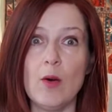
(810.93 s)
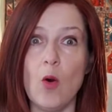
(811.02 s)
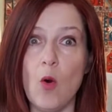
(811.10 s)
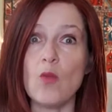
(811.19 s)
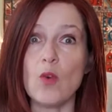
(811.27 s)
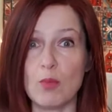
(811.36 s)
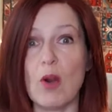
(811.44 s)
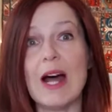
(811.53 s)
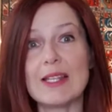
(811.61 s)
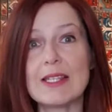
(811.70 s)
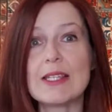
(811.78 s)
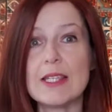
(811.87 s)

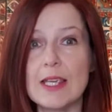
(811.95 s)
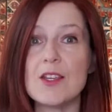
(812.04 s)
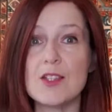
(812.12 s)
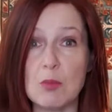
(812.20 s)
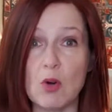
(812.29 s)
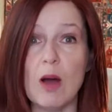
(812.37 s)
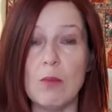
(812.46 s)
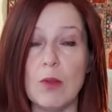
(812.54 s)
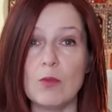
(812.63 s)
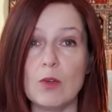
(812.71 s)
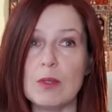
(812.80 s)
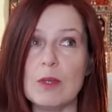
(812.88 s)
over-processing is a
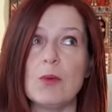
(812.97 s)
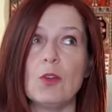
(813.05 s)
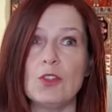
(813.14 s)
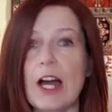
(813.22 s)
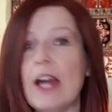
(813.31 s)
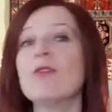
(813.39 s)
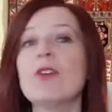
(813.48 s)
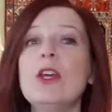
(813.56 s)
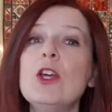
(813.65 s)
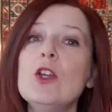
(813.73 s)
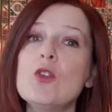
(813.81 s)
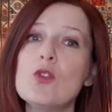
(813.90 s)
problem when people dive
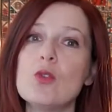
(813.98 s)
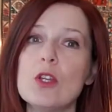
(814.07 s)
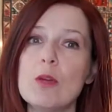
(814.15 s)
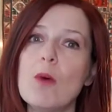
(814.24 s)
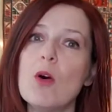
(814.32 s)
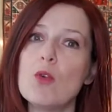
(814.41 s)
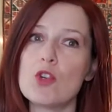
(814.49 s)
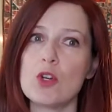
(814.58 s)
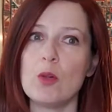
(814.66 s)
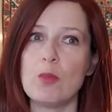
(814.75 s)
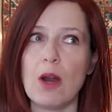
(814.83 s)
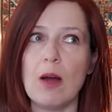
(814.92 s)
into the
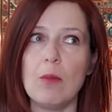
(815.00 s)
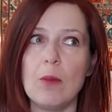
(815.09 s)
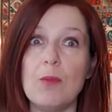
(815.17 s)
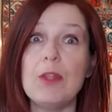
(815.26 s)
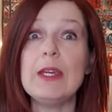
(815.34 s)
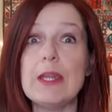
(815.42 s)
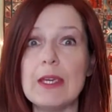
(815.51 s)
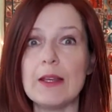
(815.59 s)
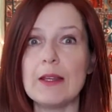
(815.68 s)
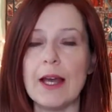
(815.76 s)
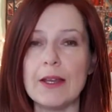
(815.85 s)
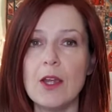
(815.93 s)
emotional problem thinking
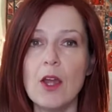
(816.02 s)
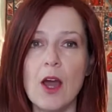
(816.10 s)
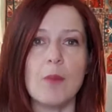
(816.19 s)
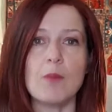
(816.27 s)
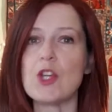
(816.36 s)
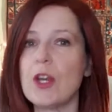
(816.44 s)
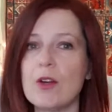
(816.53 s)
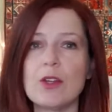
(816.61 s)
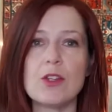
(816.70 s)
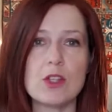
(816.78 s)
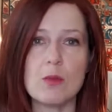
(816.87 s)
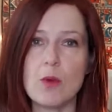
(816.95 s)
that I'm sharing
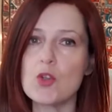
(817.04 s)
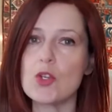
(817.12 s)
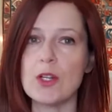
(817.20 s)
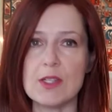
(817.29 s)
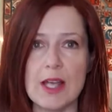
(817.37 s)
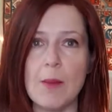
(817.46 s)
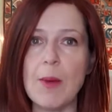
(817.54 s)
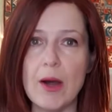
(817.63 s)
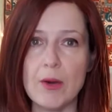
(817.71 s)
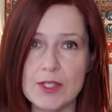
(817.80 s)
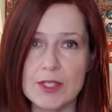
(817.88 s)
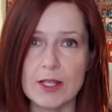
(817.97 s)
this emotion and
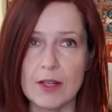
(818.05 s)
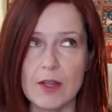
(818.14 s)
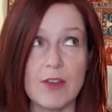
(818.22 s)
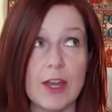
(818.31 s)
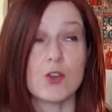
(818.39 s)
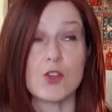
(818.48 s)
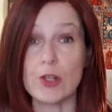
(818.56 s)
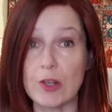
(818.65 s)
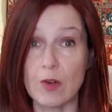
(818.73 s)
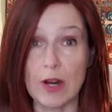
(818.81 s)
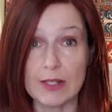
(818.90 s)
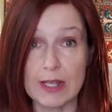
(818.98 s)
somehow it's going to eventually
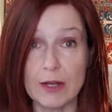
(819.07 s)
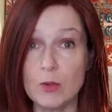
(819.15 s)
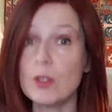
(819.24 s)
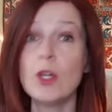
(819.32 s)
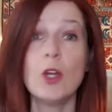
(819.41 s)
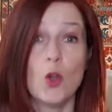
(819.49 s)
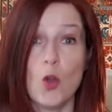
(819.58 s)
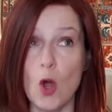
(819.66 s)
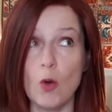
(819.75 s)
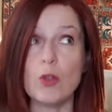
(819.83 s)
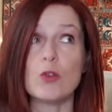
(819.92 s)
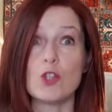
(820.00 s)
run out.
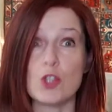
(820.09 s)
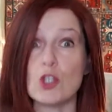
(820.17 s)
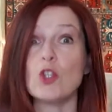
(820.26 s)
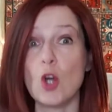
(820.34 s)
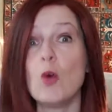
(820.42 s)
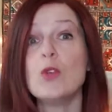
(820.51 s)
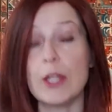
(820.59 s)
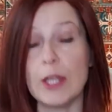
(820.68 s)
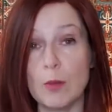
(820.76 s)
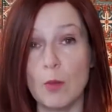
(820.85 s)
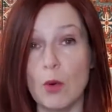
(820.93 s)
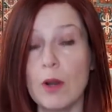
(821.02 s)
No, you're just encoding
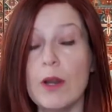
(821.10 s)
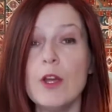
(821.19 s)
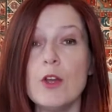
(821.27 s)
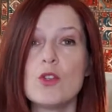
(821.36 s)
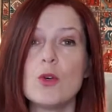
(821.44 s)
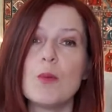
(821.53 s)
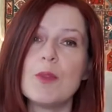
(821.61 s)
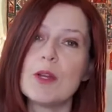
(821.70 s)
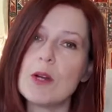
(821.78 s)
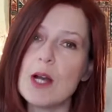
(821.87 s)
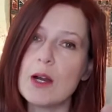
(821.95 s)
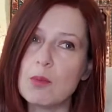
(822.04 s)
it more. So there
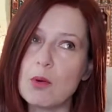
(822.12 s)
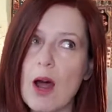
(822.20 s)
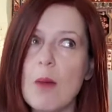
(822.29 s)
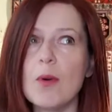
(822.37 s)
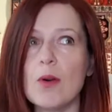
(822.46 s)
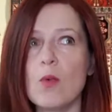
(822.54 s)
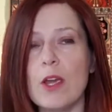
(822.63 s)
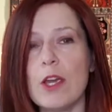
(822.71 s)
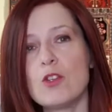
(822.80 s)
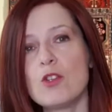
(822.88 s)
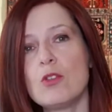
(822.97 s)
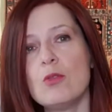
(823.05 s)
are proper
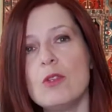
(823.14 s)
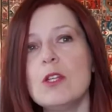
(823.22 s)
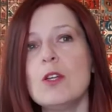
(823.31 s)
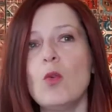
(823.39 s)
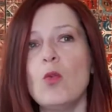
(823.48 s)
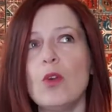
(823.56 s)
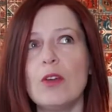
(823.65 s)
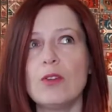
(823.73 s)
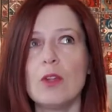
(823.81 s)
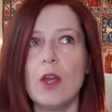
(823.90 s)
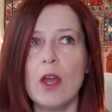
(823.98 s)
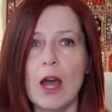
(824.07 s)
ways to deal with
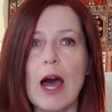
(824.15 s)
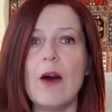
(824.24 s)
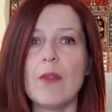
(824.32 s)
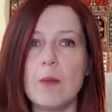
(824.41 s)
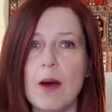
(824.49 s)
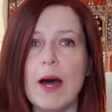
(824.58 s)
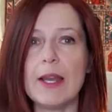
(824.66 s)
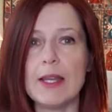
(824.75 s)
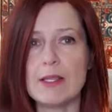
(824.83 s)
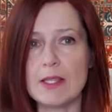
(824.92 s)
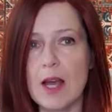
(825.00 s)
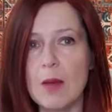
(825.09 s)
how the body
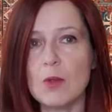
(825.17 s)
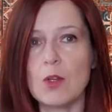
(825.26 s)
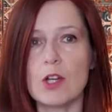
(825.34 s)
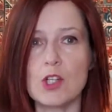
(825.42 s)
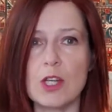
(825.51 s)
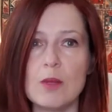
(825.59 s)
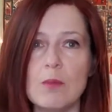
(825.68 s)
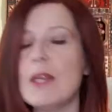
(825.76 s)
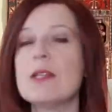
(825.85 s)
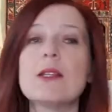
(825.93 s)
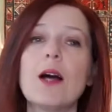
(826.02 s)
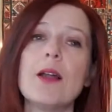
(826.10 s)
is sabotaging it
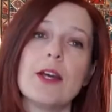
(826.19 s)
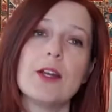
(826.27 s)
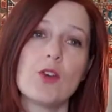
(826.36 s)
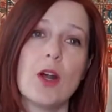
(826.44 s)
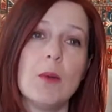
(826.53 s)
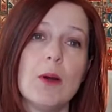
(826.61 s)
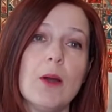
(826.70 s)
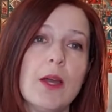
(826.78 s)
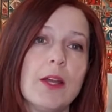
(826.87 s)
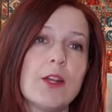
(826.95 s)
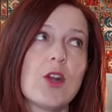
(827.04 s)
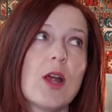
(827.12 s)
based on that trauma.
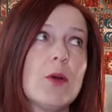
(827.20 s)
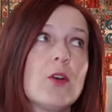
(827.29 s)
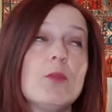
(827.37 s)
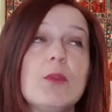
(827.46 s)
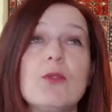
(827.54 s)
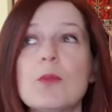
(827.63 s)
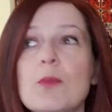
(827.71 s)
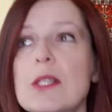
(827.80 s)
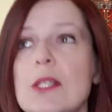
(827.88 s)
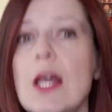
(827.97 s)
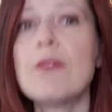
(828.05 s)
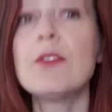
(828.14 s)
And the trauma could be from
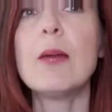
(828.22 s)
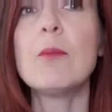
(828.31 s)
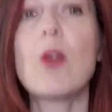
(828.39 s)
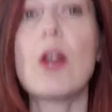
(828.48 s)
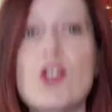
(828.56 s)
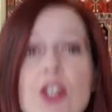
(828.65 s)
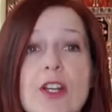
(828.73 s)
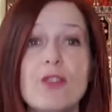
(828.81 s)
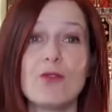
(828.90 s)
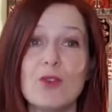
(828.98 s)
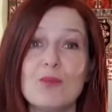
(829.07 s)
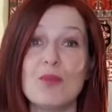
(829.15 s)
this lifetime or actually
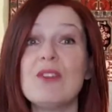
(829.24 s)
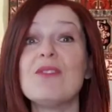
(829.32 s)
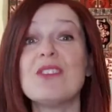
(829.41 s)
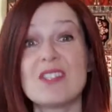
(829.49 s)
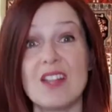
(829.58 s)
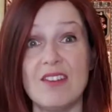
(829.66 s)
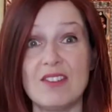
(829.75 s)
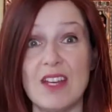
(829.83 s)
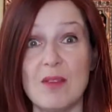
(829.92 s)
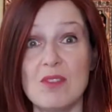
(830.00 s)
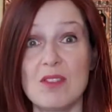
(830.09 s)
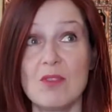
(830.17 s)
from previous
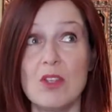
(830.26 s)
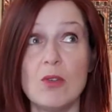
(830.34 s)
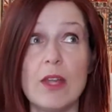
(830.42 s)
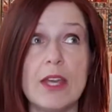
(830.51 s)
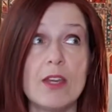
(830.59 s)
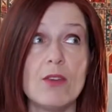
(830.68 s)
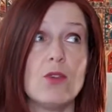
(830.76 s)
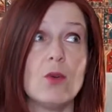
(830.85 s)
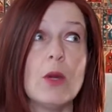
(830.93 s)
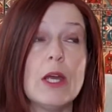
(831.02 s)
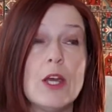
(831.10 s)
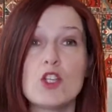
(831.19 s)
lifetimes. Like if
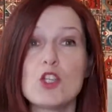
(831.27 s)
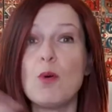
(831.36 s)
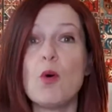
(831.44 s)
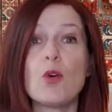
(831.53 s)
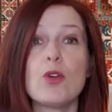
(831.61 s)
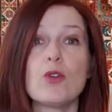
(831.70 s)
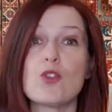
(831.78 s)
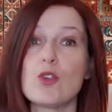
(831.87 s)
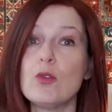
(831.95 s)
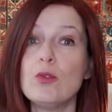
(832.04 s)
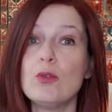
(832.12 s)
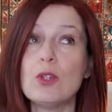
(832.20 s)
you spoke your
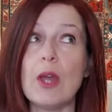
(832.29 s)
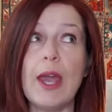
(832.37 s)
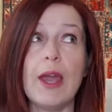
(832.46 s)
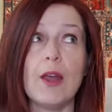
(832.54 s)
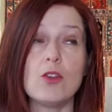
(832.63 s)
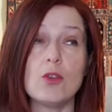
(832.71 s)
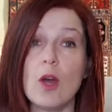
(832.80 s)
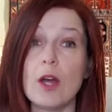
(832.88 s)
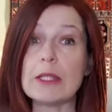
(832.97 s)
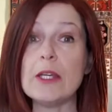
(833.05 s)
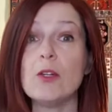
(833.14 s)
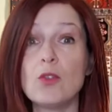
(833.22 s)
truth and you
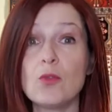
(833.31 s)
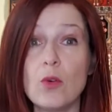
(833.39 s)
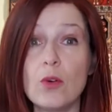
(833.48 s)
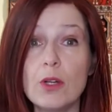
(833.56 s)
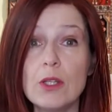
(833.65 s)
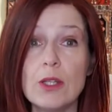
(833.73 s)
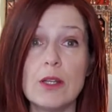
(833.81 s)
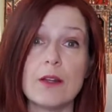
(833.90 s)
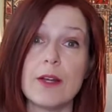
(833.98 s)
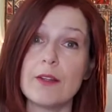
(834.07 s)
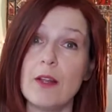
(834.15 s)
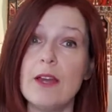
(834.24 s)
got killed for it in
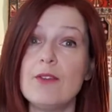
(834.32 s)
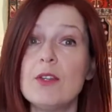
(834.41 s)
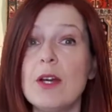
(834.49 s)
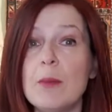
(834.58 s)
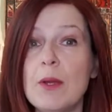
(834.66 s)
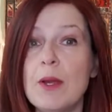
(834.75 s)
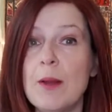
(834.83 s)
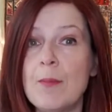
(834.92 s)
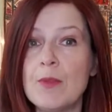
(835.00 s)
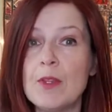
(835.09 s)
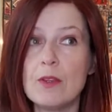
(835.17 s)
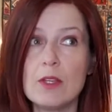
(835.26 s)
another lifetime,
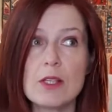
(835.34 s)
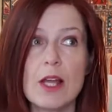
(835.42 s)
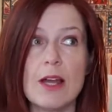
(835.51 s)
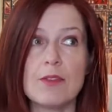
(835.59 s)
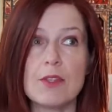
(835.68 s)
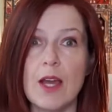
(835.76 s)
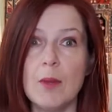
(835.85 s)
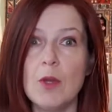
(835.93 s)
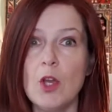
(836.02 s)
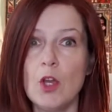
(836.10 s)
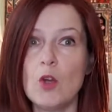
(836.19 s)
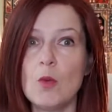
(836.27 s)
in this lifetime,
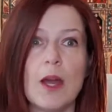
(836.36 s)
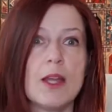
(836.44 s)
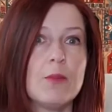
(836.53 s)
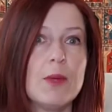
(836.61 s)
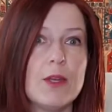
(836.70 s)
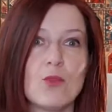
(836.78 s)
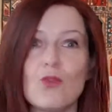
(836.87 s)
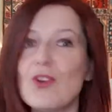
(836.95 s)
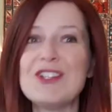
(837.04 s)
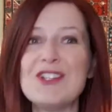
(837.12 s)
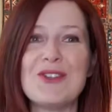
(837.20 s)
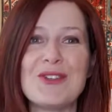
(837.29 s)
you might be
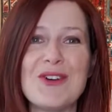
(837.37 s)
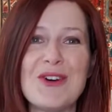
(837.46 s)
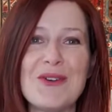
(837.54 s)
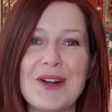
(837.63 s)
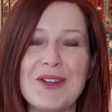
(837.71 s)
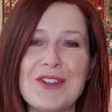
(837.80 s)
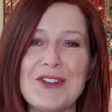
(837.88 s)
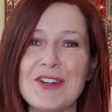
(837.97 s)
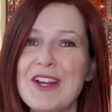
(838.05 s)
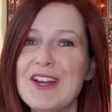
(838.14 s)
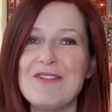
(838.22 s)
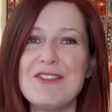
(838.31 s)
ready to go on
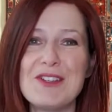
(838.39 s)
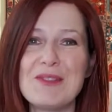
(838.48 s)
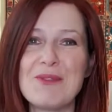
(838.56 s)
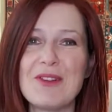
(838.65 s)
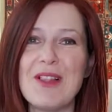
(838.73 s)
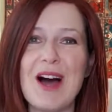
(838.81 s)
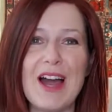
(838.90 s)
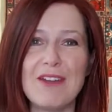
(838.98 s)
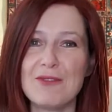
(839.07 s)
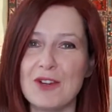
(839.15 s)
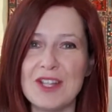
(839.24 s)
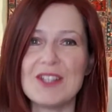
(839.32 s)
your Facebook
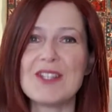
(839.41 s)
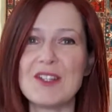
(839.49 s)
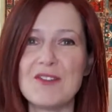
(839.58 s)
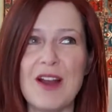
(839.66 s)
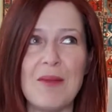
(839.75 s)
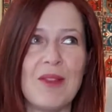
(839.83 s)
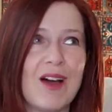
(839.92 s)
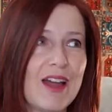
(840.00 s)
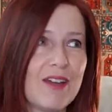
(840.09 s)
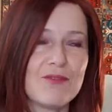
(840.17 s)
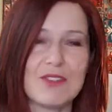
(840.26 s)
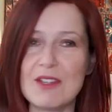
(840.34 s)
Live or Instagram
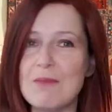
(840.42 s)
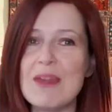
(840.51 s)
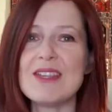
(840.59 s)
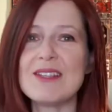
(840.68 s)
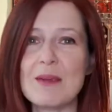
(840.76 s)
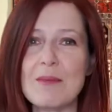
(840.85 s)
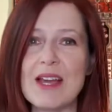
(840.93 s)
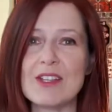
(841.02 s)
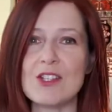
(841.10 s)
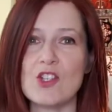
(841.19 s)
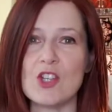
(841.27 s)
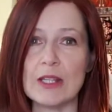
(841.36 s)
Live with amazing
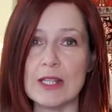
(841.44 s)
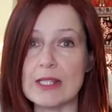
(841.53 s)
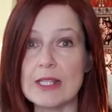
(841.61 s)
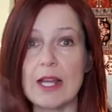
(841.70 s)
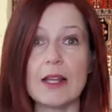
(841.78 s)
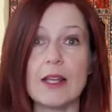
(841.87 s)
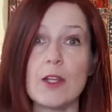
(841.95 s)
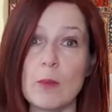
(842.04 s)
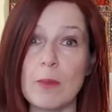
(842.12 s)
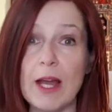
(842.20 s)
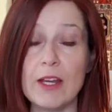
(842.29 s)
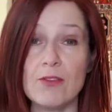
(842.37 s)
message, and then suddenly your body